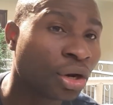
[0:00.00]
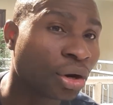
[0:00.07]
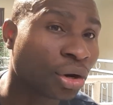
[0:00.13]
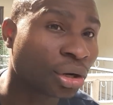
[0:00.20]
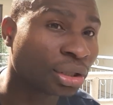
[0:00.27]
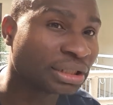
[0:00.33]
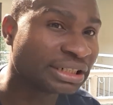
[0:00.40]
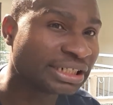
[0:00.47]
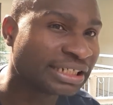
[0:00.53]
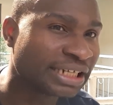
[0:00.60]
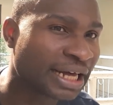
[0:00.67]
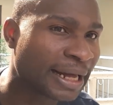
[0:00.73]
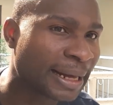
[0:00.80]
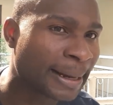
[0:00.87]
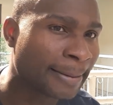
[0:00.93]

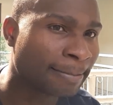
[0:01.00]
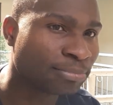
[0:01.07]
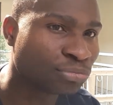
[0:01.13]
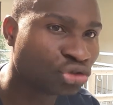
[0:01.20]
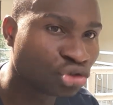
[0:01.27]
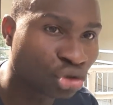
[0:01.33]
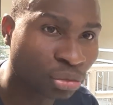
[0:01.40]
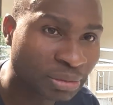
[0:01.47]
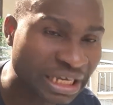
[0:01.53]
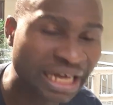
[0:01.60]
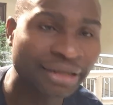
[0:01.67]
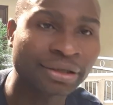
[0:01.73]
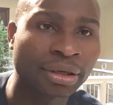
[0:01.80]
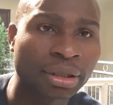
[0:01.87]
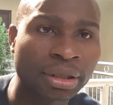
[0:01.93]
on um,
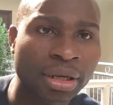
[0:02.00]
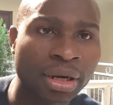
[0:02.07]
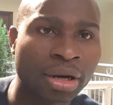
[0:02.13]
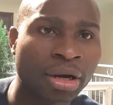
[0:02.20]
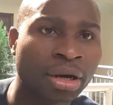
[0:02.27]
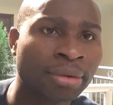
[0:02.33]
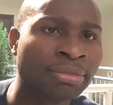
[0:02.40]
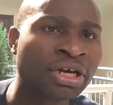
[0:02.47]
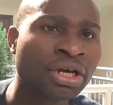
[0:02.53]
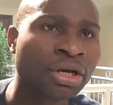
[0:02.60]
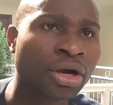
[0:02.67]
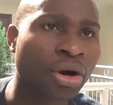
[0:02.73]
Jumia.com,